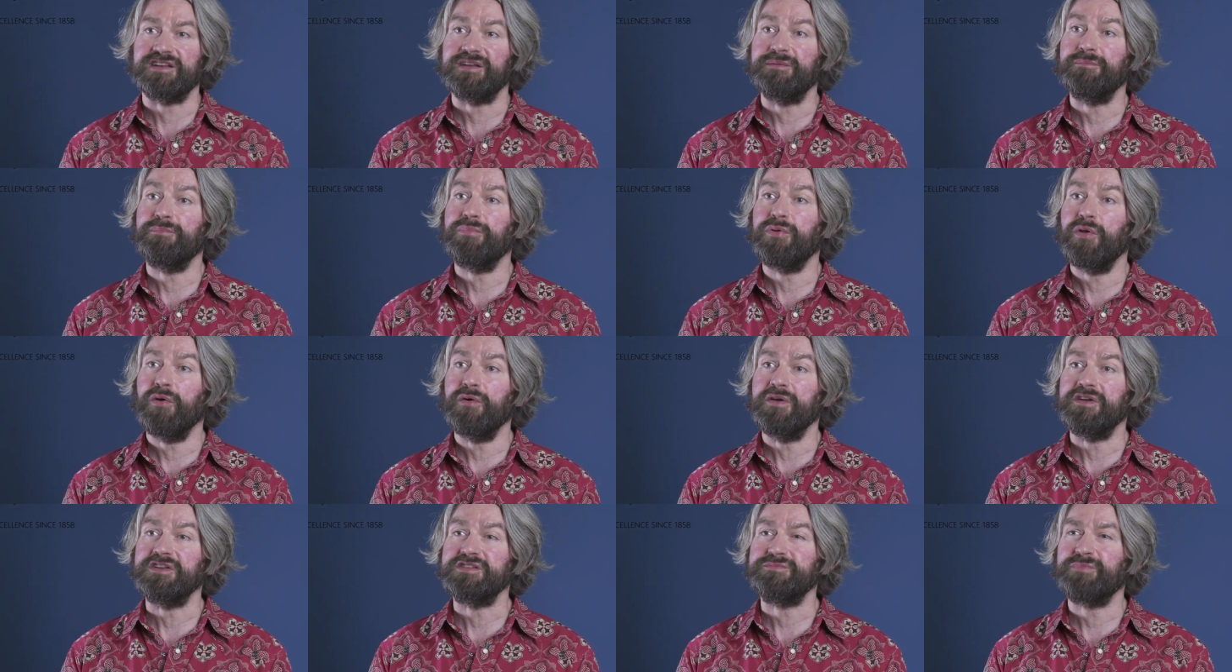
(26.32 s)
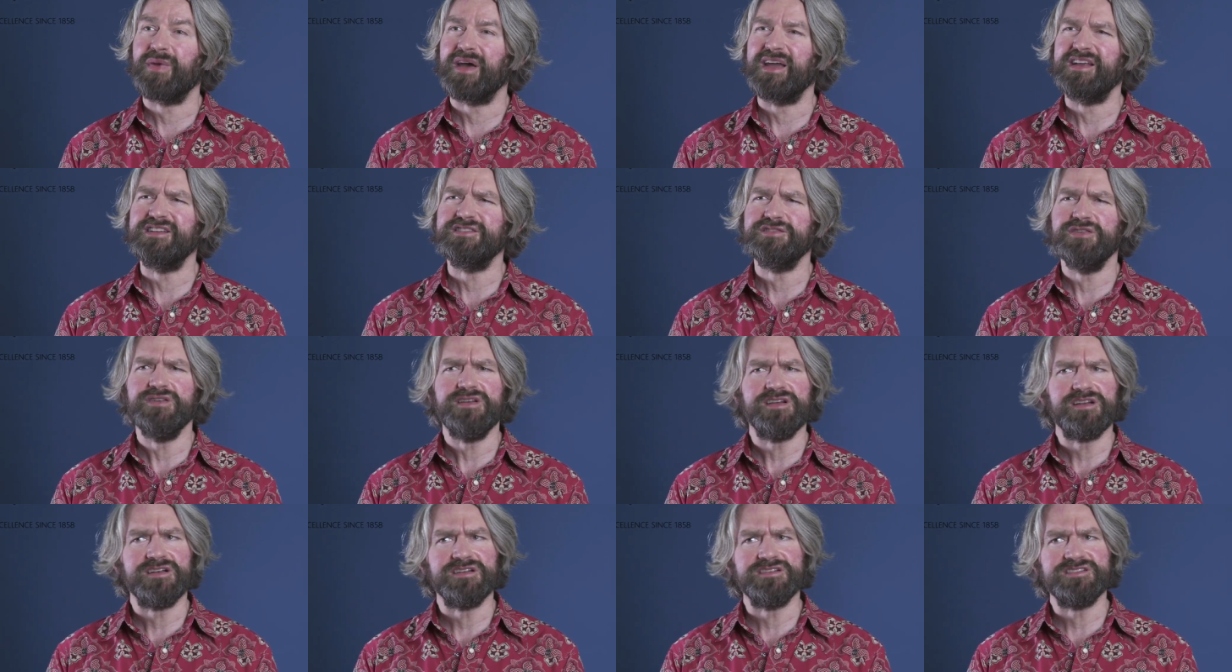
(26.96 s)
that employers pay too
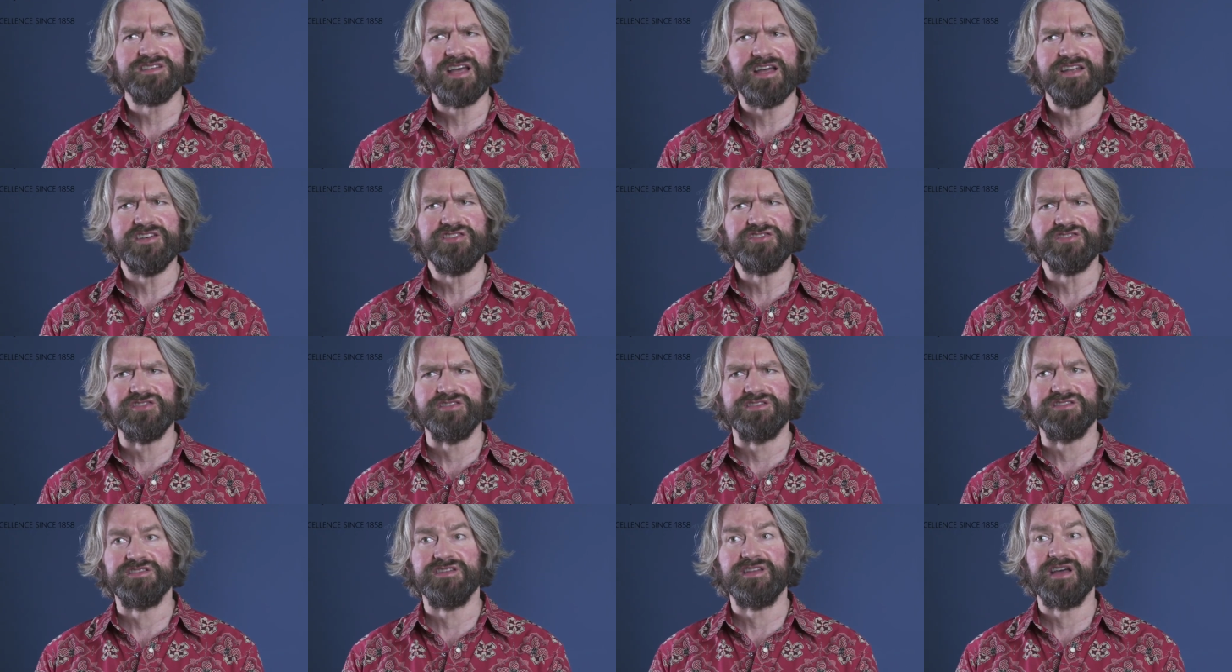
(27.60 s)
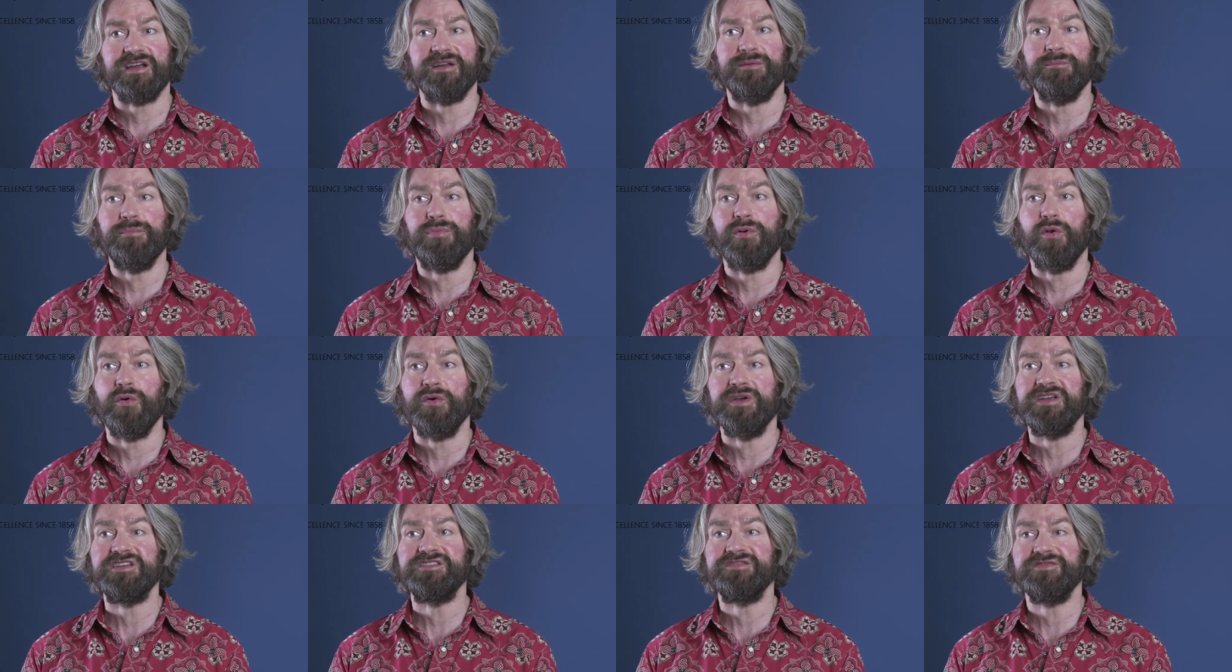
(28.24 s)
little attention to their
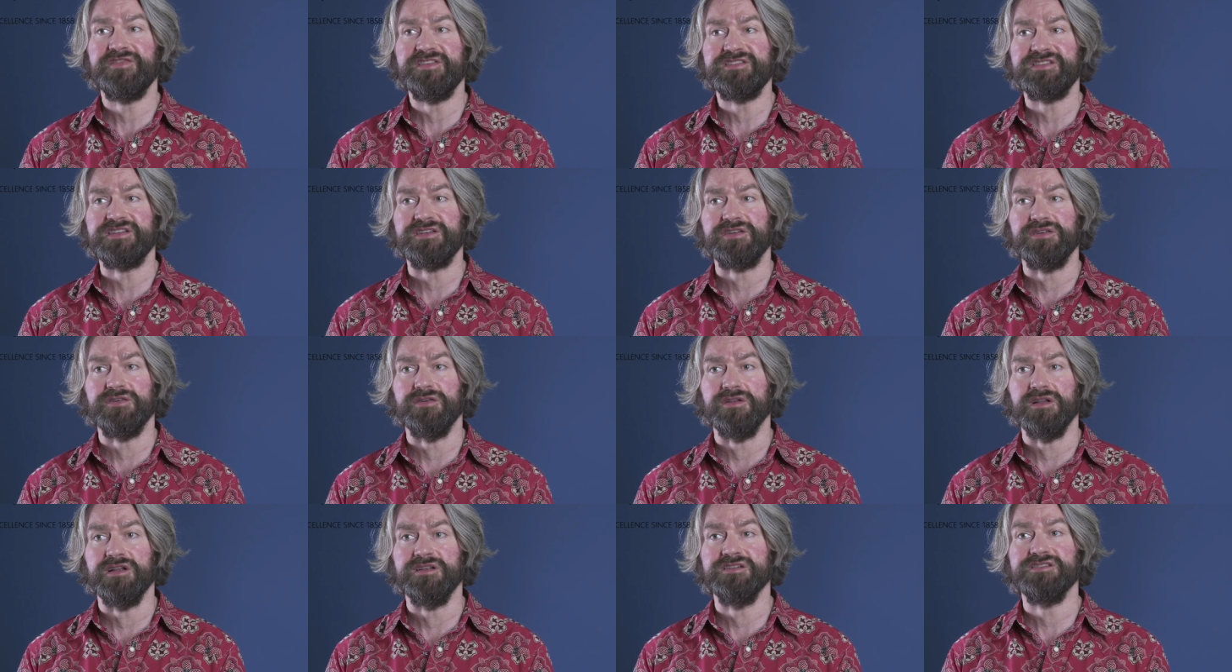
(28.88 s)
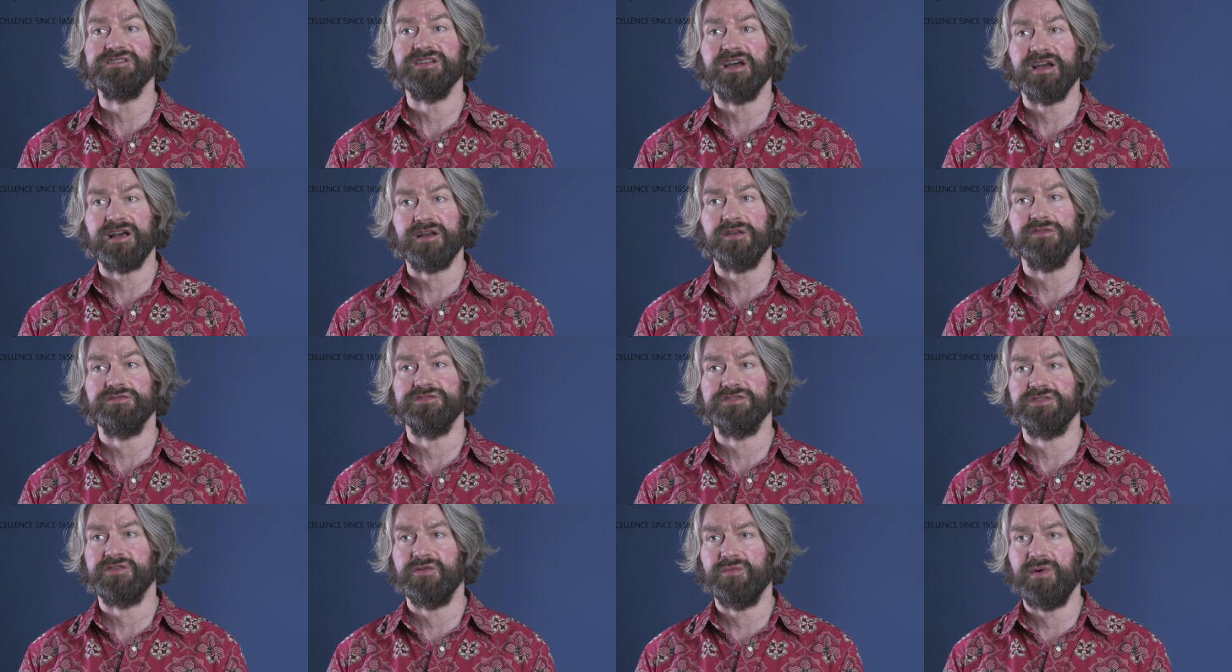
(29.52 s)
employees' physical and
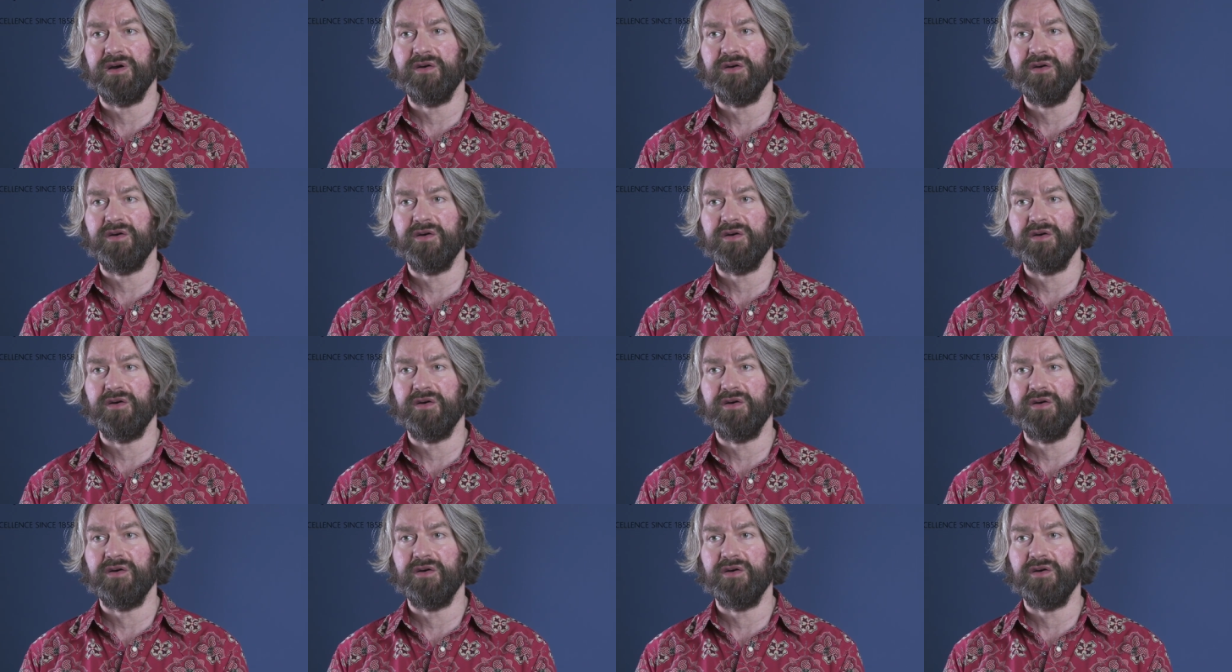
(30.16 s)
psychological